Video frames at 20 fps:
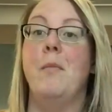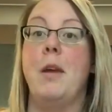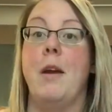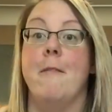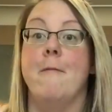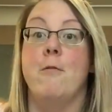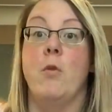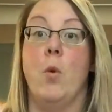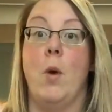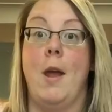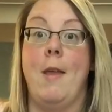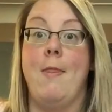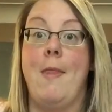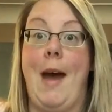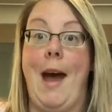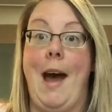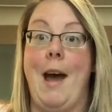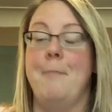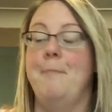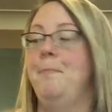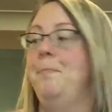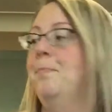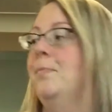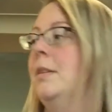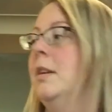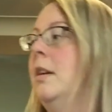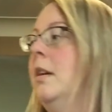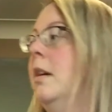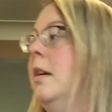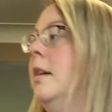me avoid that.
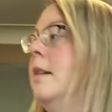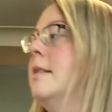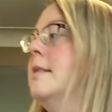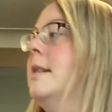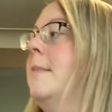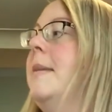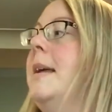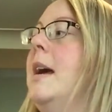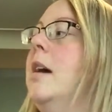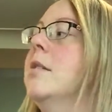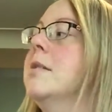Something